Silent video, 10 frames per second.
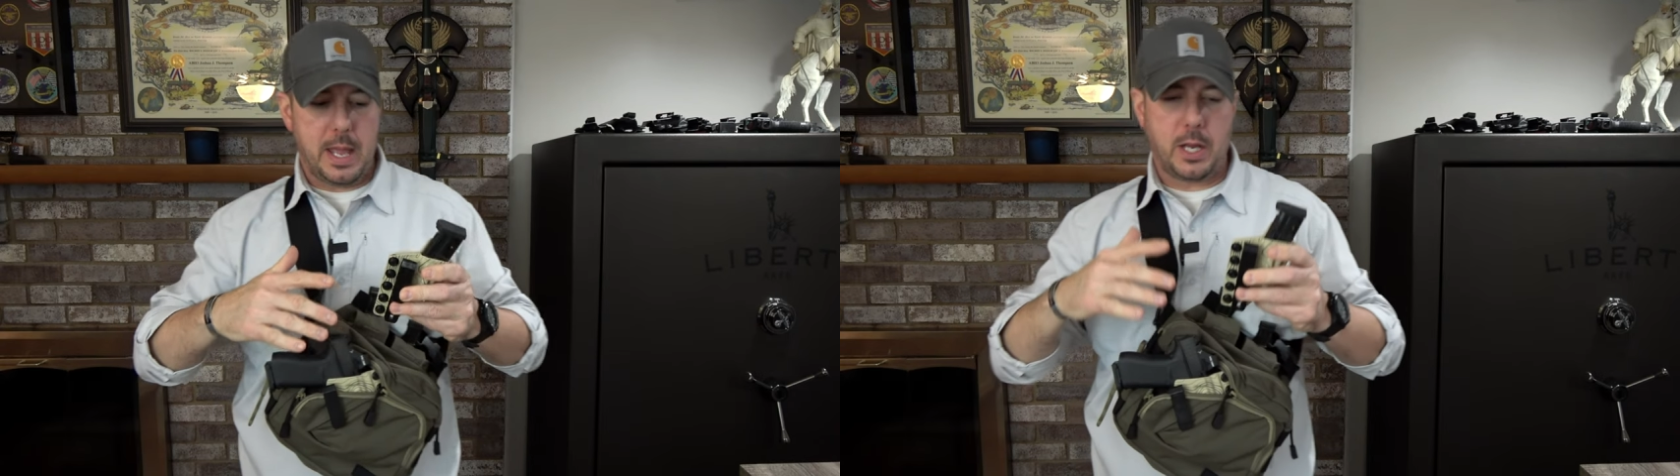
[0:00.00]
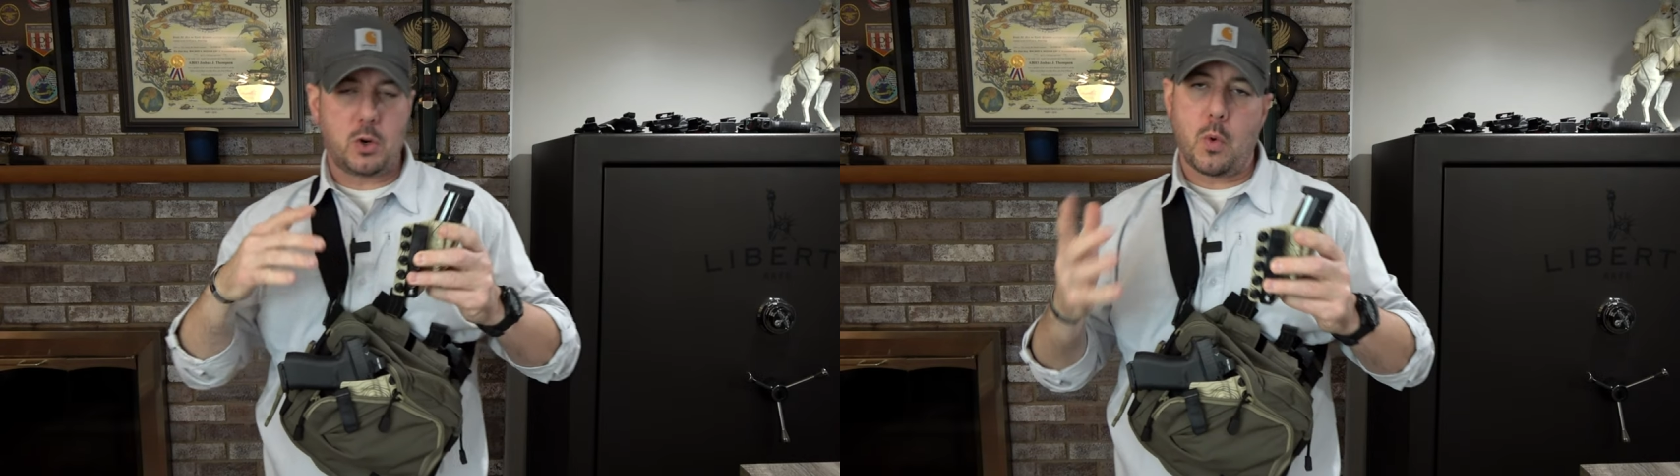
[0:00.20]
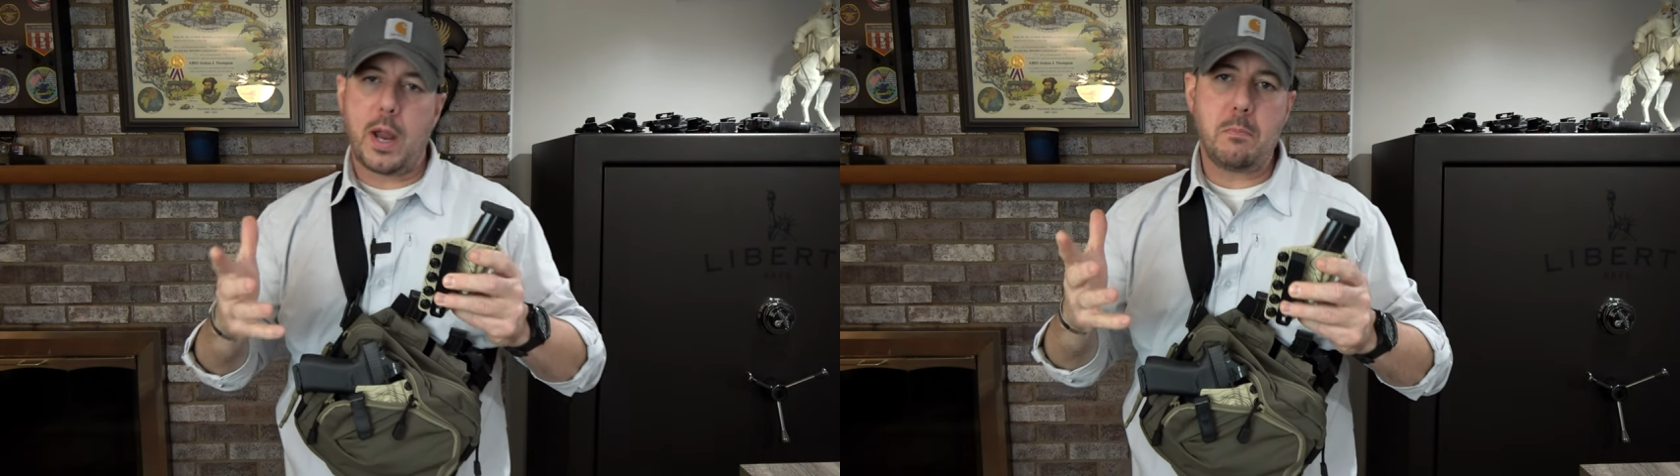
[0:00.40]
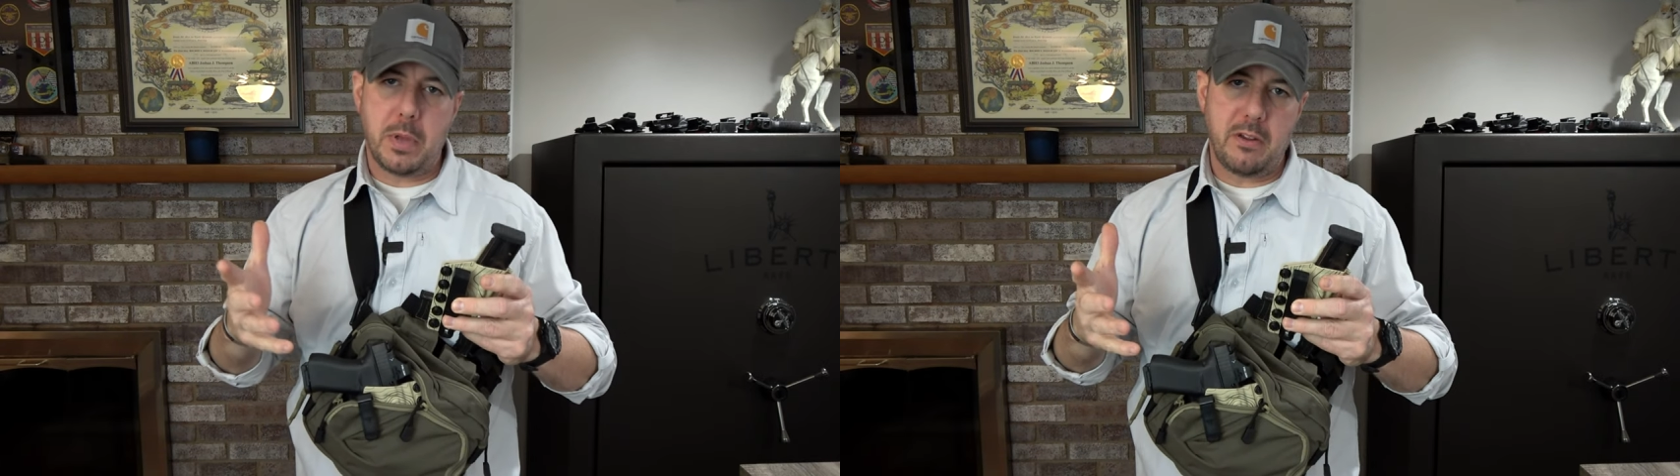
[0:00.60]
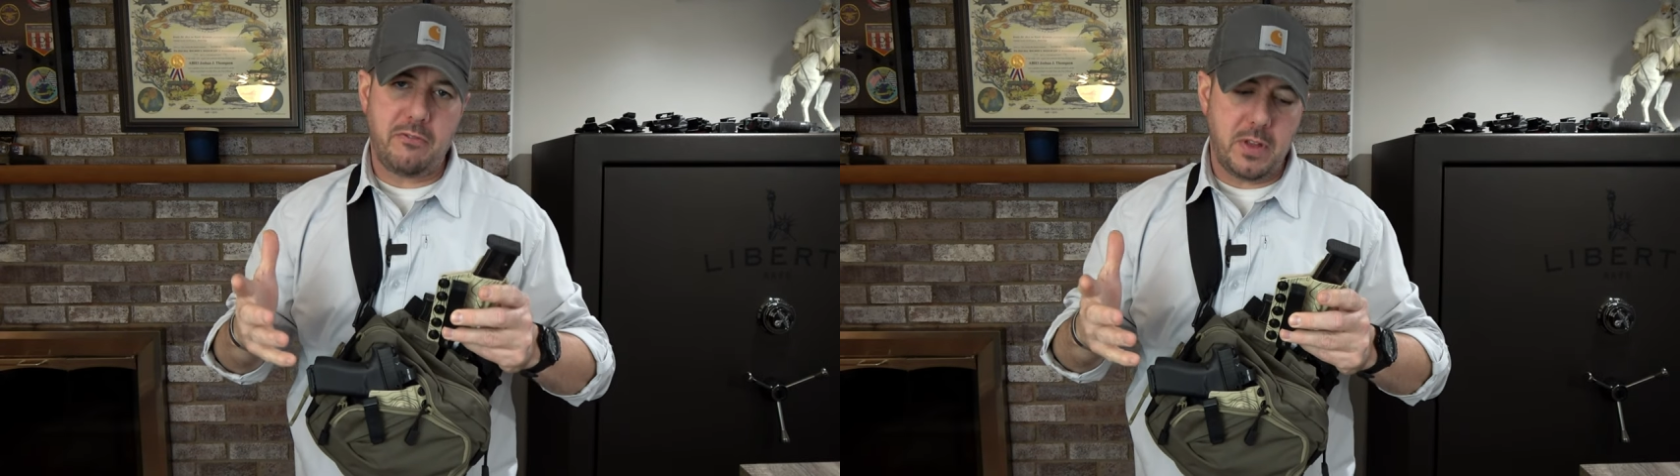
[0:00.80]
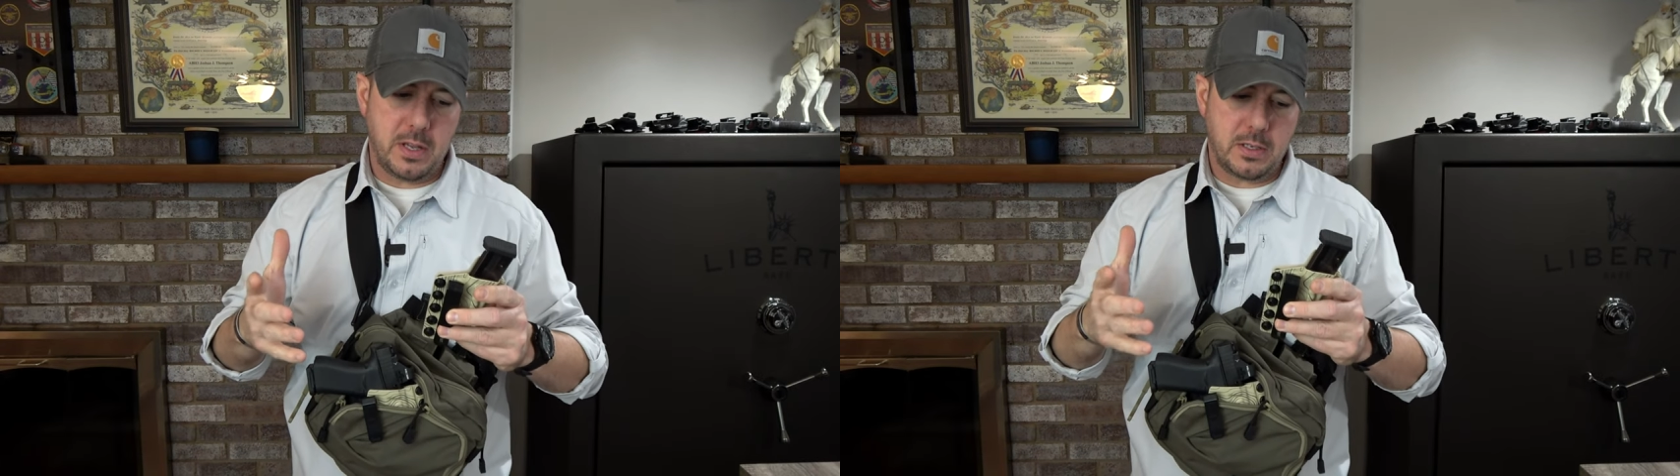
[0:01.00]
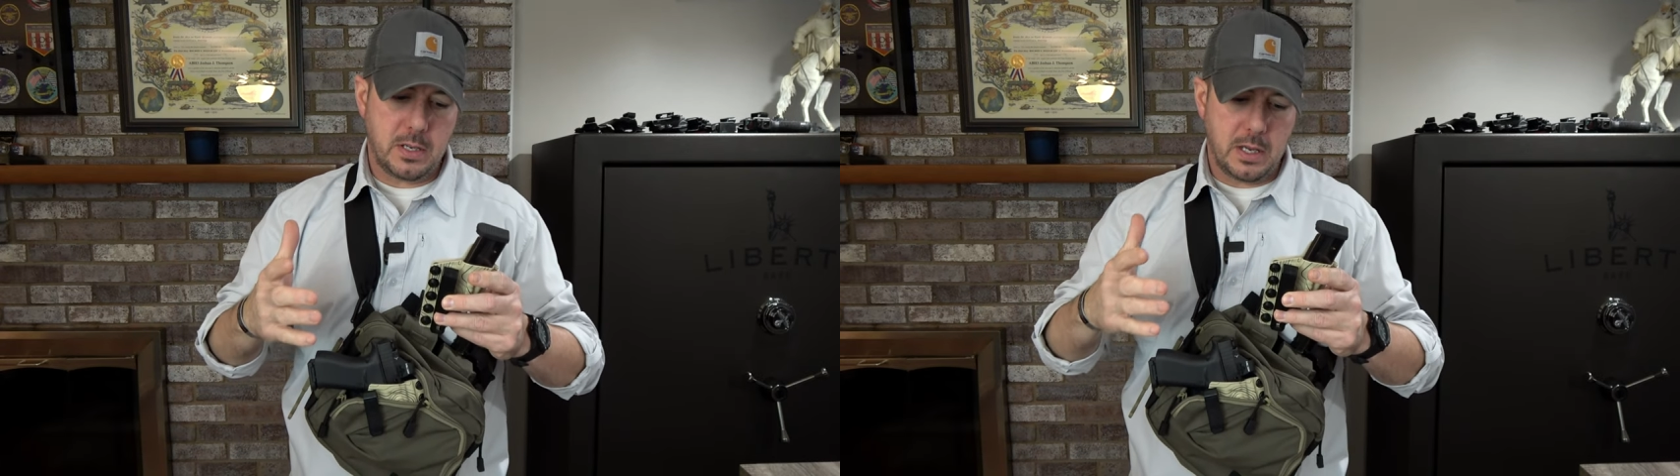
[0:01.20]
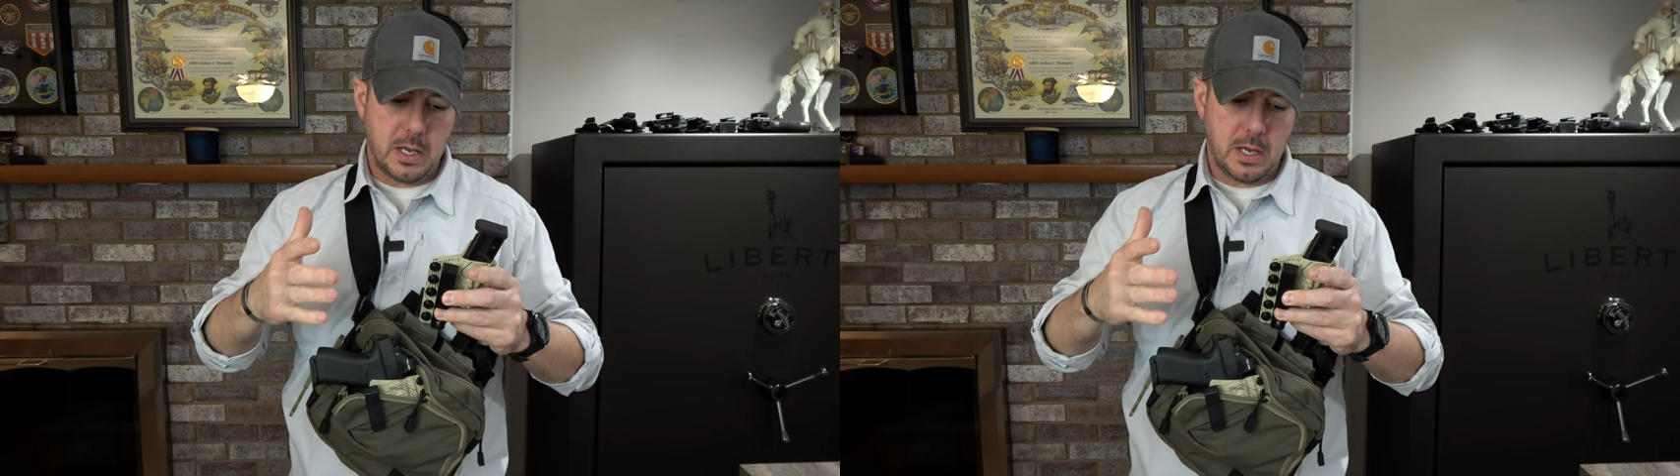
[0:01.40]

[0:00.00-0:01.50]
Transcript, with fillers: a great benefit,